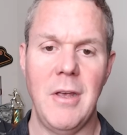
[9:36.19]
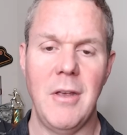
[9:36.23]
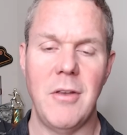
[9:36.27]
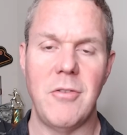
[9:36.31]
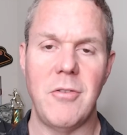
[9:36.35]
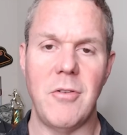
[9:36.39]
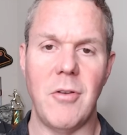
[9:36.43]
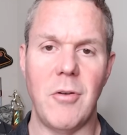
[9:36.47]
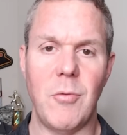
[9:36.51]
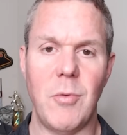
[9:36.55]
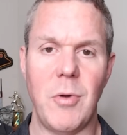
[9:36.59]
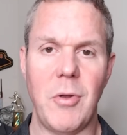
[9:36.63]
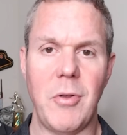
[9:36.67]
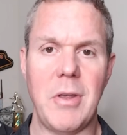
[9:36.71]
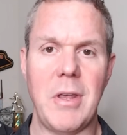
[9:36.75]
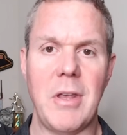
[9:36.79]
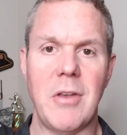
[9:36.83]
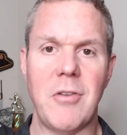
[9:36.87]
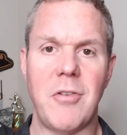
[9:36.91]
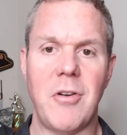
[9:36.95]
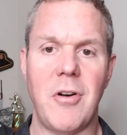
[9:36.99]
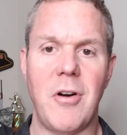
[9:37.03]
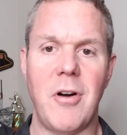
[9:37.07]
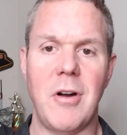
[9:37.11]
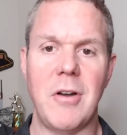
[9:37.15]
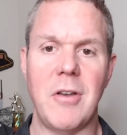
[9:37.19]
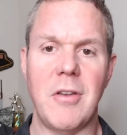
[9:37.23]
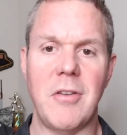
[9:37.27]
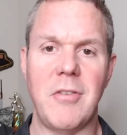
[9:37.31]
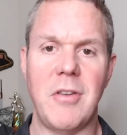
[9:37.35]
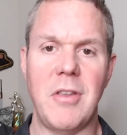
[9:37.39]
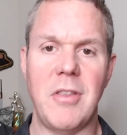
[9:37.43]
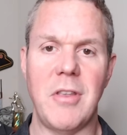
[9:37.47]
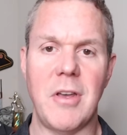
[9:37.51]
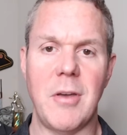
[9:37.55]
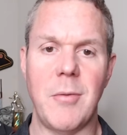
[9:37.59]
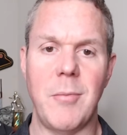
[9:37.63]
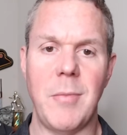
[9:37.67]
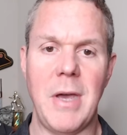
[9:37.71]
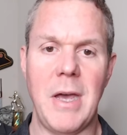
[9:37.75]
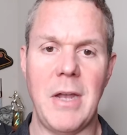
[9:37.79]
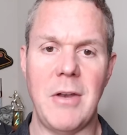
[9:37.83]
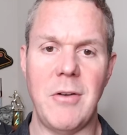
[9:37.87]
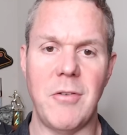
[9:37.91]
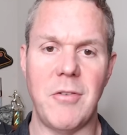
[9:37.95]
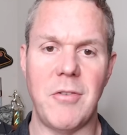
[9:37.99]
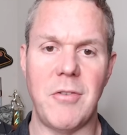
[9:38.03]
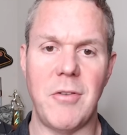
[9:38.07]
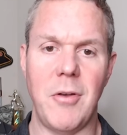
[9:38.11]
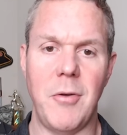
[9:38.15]
So it really is hard to see the
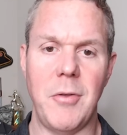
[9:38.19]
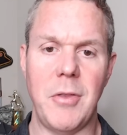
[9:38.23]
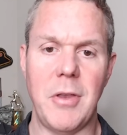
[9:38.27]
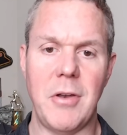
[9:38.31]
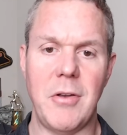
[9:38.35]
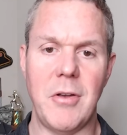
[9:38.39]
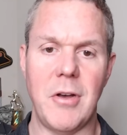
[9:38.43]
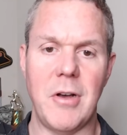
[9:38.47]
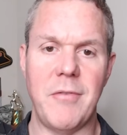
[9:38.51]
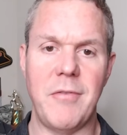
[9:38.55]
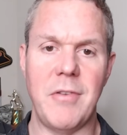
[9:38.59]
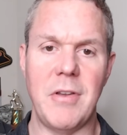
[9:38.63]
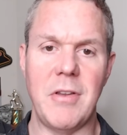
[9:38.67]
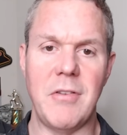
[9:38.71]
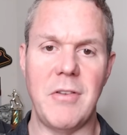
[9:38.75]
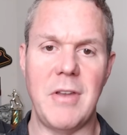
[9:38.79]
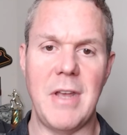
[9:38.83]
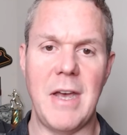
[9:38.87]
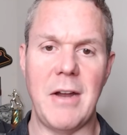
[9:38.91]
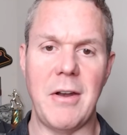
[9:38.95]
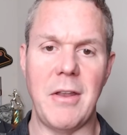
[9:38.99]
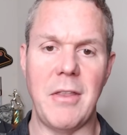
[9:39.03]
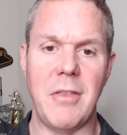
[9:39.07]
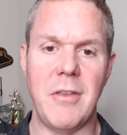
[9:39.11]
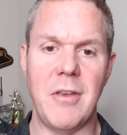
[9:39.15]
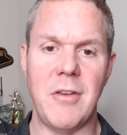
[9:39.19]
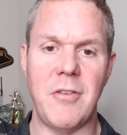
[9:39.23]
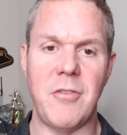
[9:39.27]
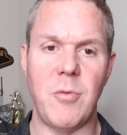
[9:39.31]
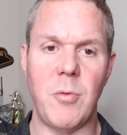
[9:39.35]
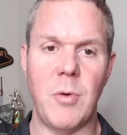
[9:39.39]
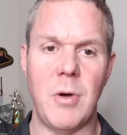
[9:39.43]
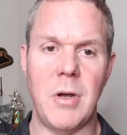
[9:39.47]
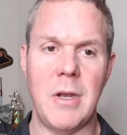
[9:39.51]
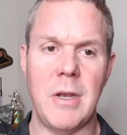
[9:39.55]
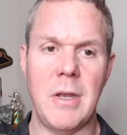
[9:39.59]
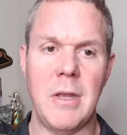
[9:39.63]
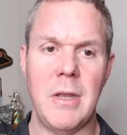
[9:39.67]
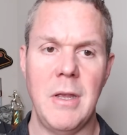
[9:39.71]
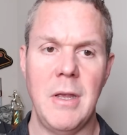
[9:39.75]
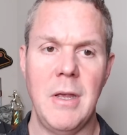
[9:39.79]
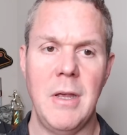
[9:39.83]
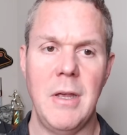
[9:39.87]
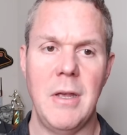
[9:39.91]
Commanders slowing the Dolphins down in this one.